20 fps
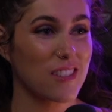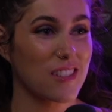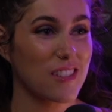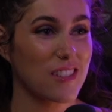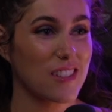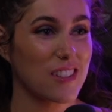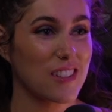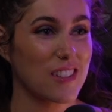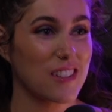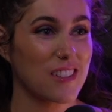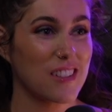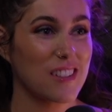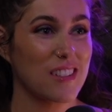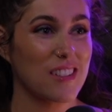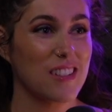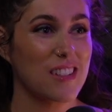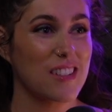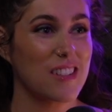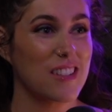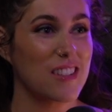Yes.
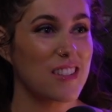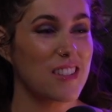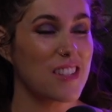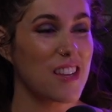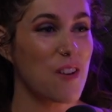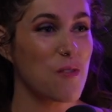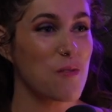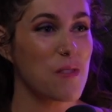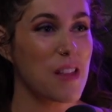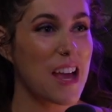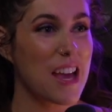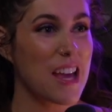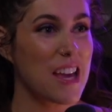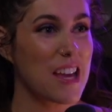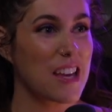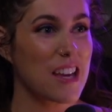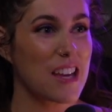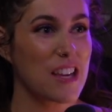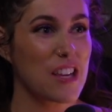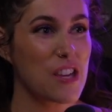So,
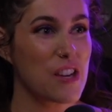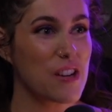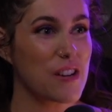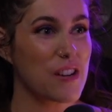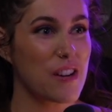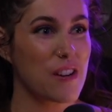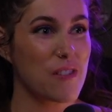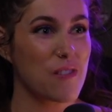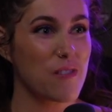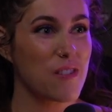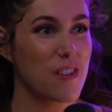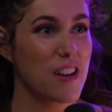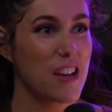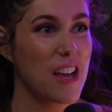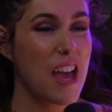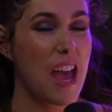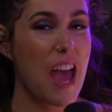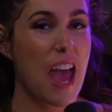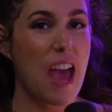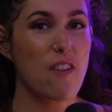like you know,
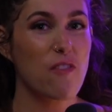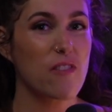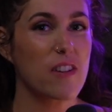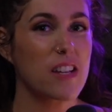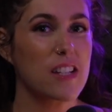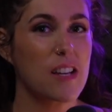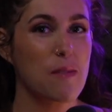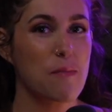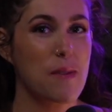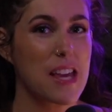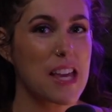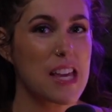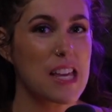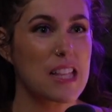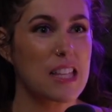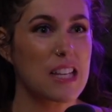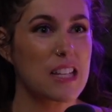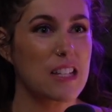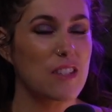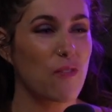every time I
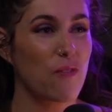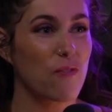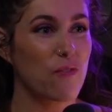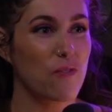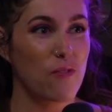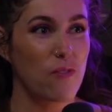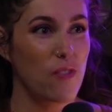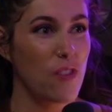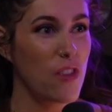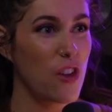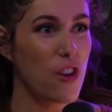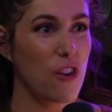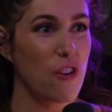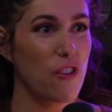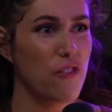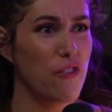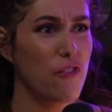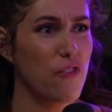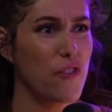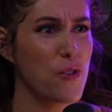eat this
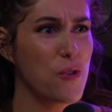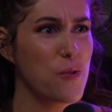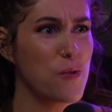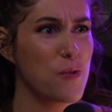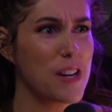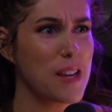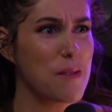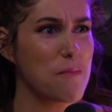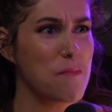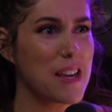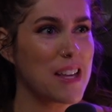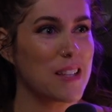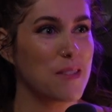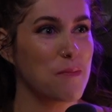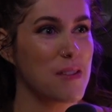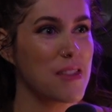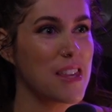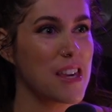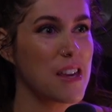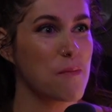food, it makes
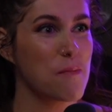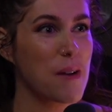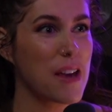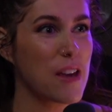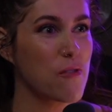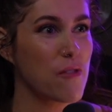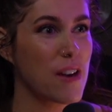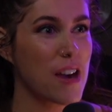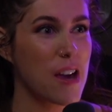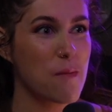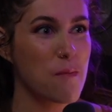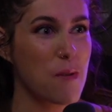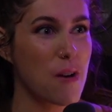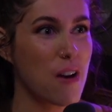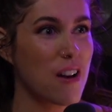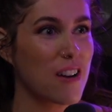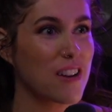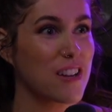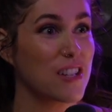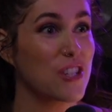me think of my
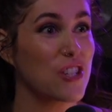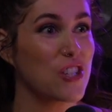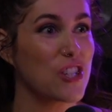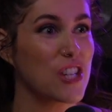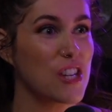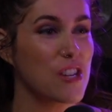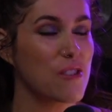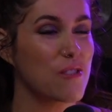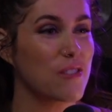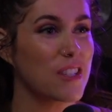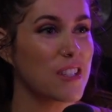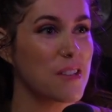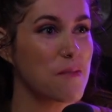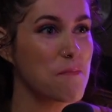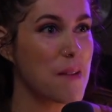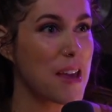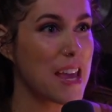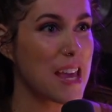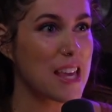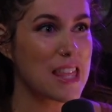grandma because she used to
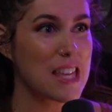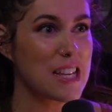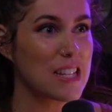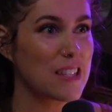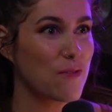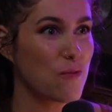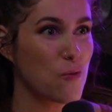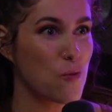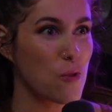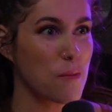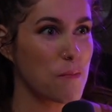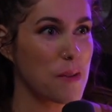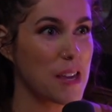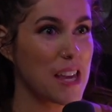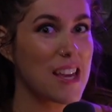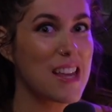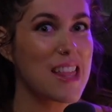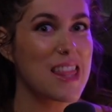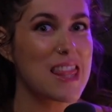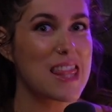make this for
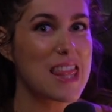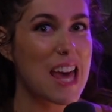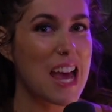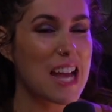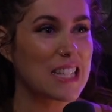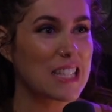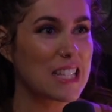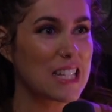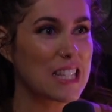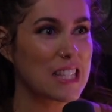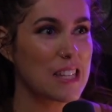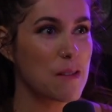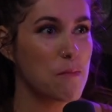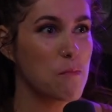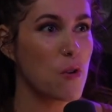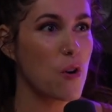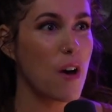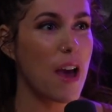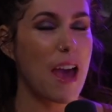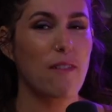me. Yes. That's a
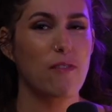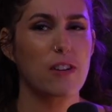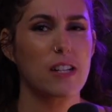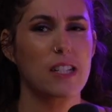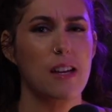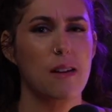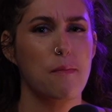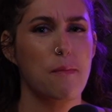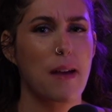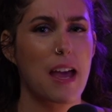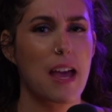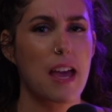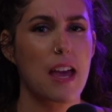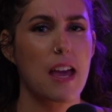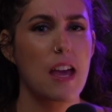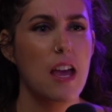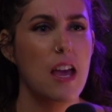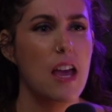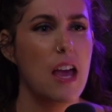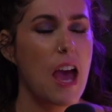symbol. Every time
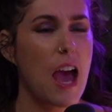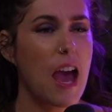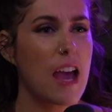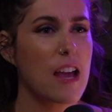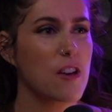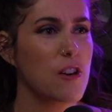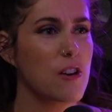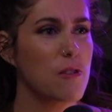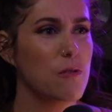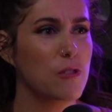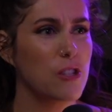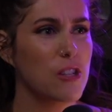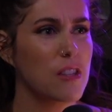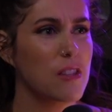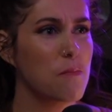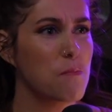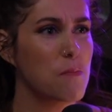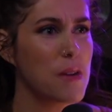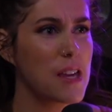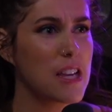I, I go to
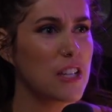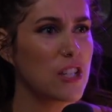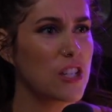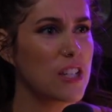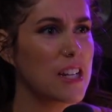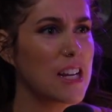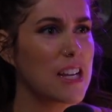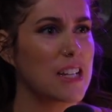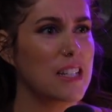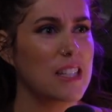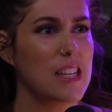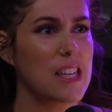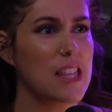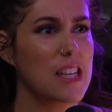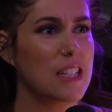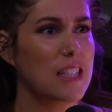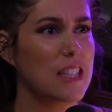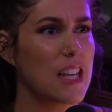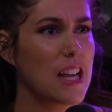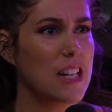the beach and I see
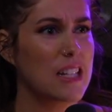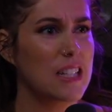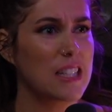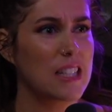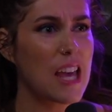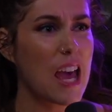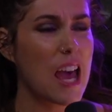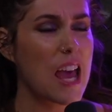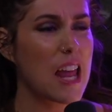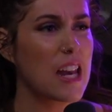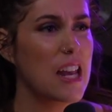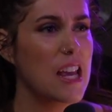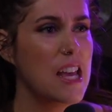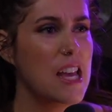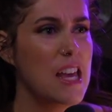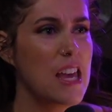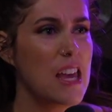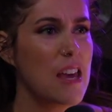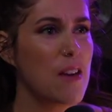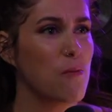the sunset,
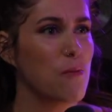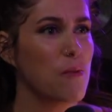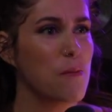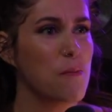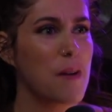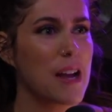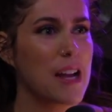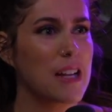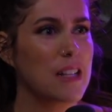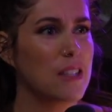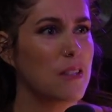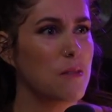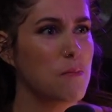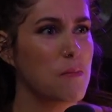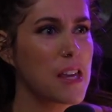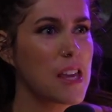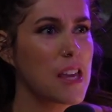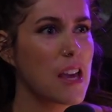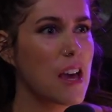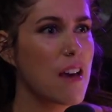it reminds
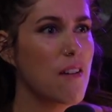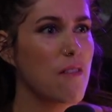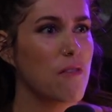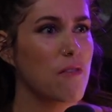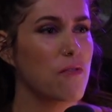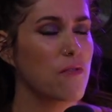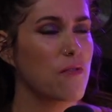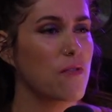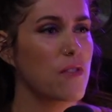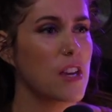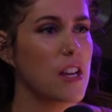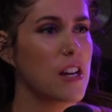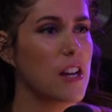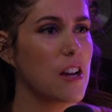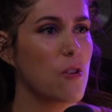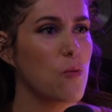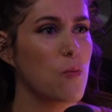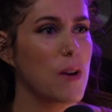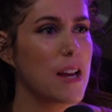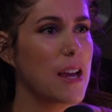me of, you
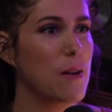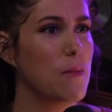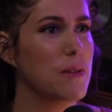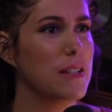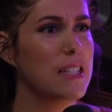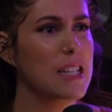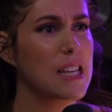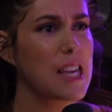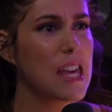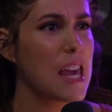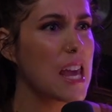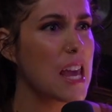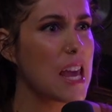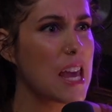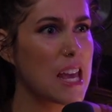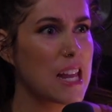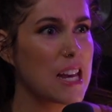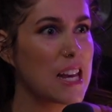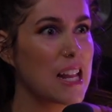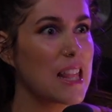know, when I was a
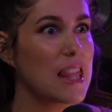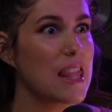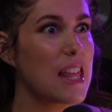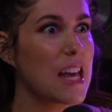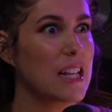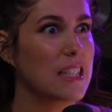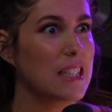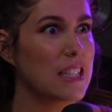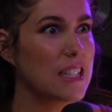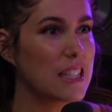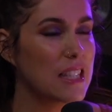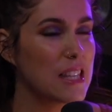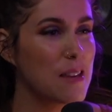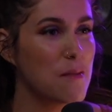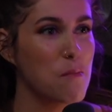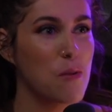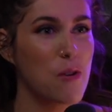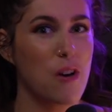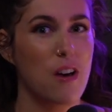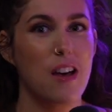kid. That's a
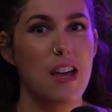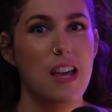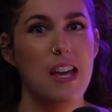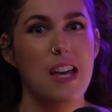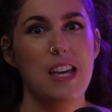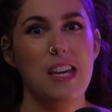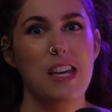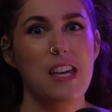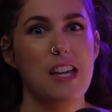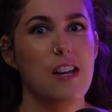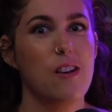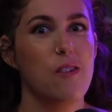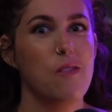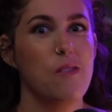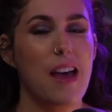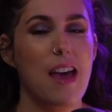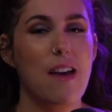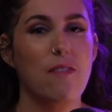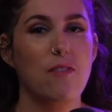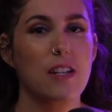symbol. You
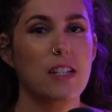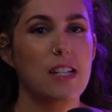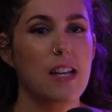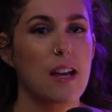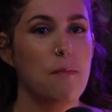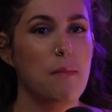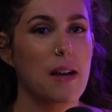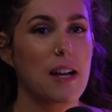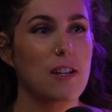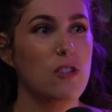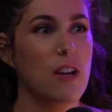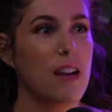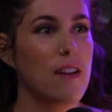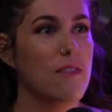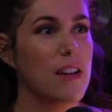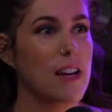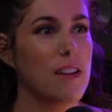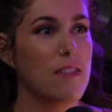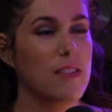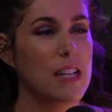know, every time I
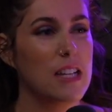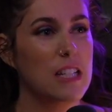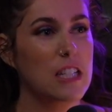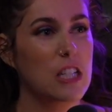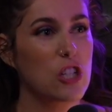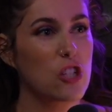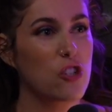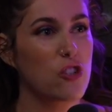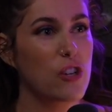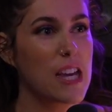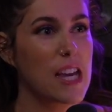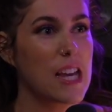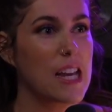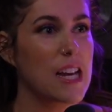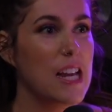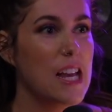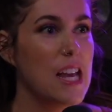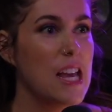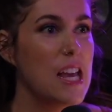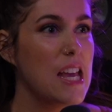drive down this
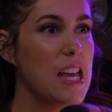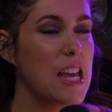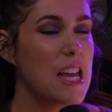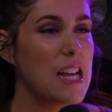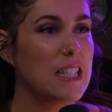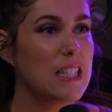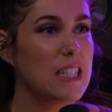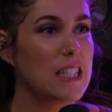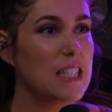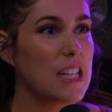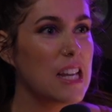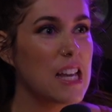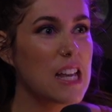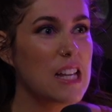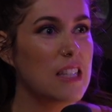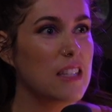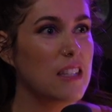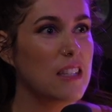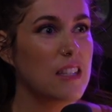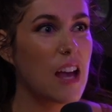street, it's
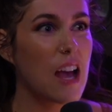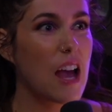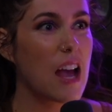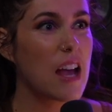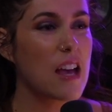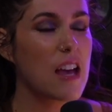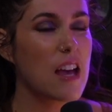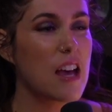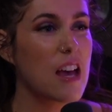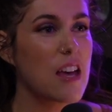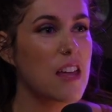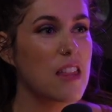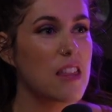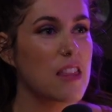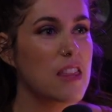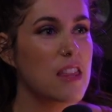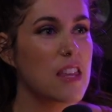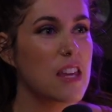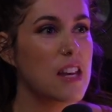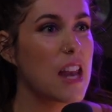it's I, uh,
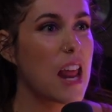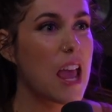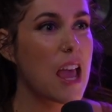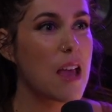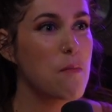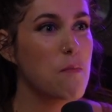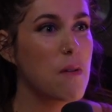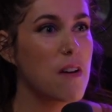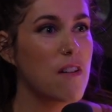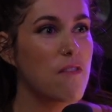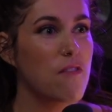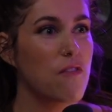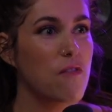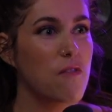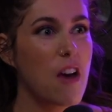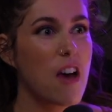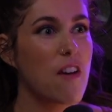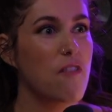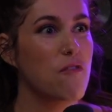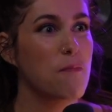the name of
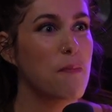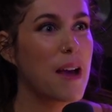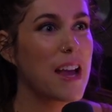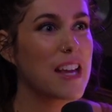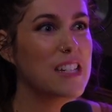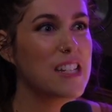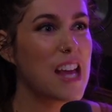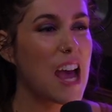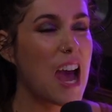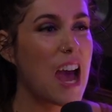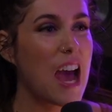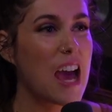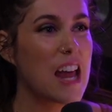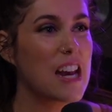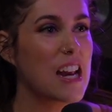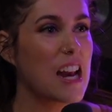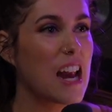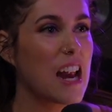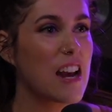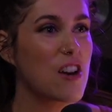of my dad
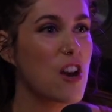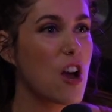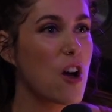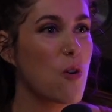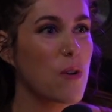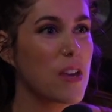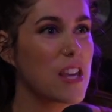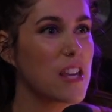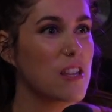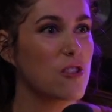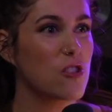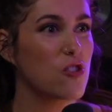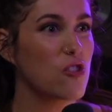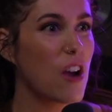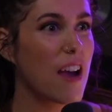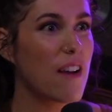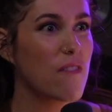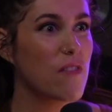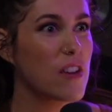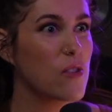and i know he's
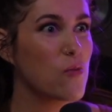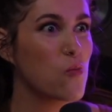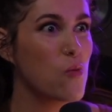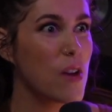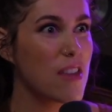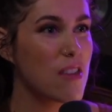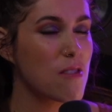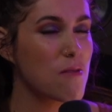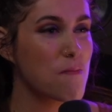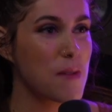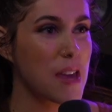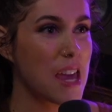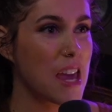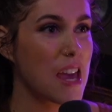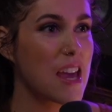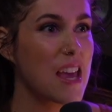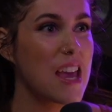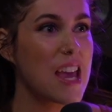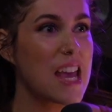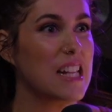driving with
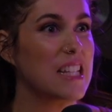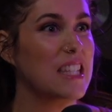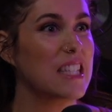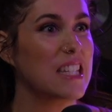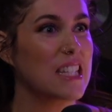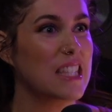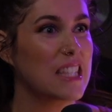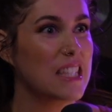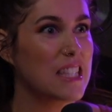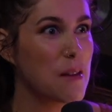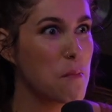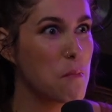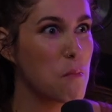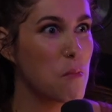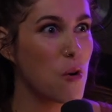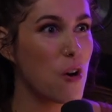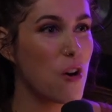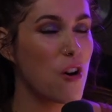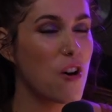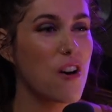me it's a
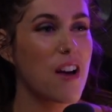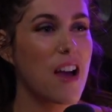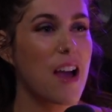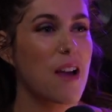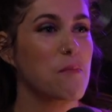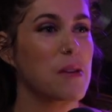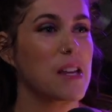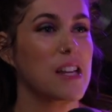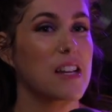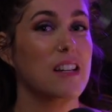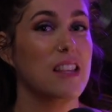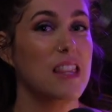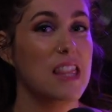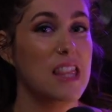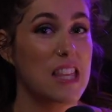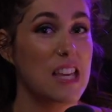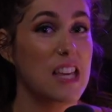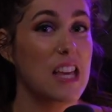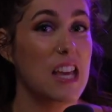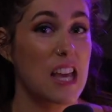symbol i mean
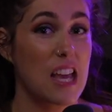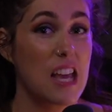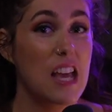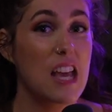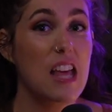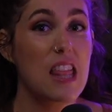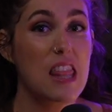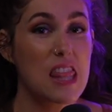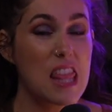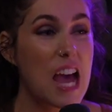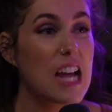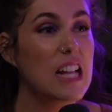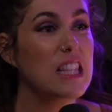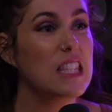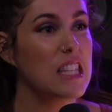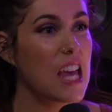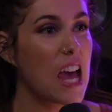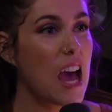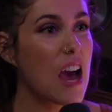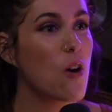th-
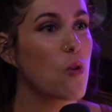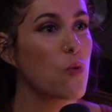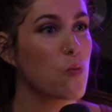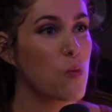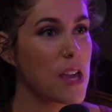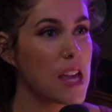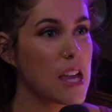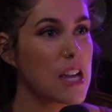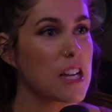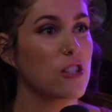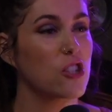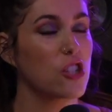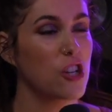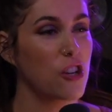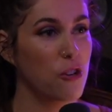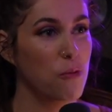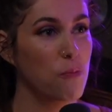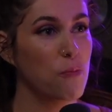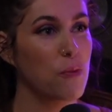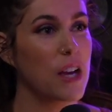that's how we
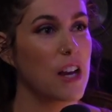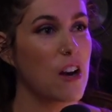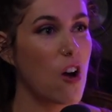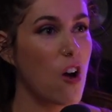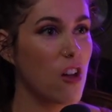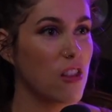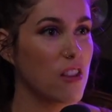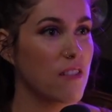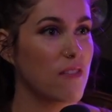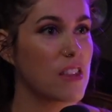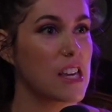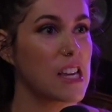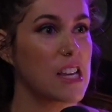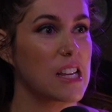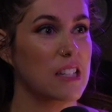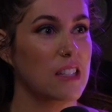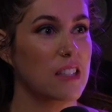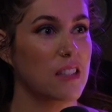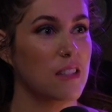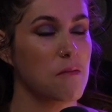interpret all of
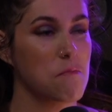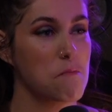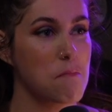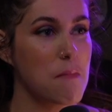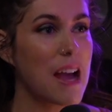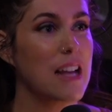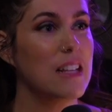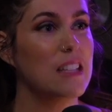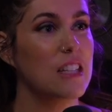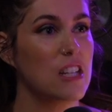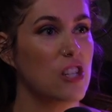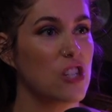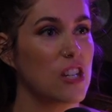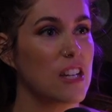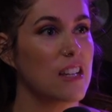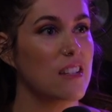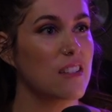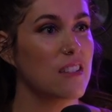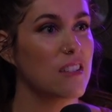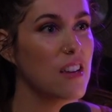these
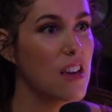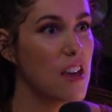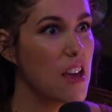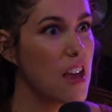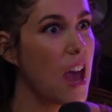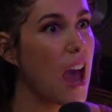messages right.